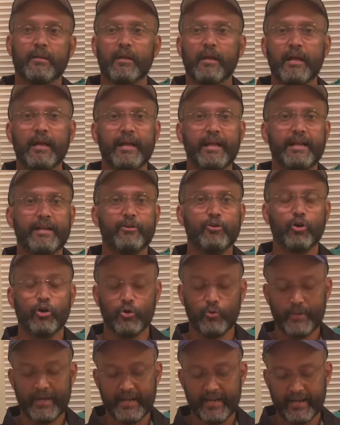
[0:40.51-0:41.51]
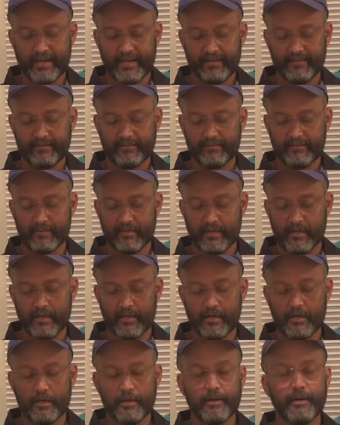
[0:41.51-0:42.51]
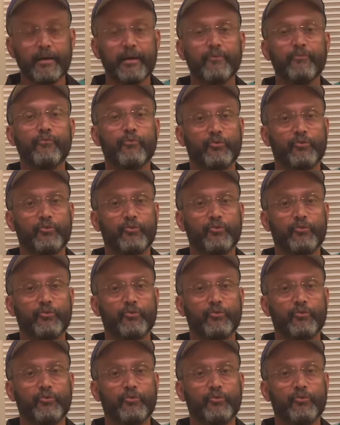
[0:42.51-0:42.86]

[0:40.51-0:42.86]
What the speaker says: And Norway has a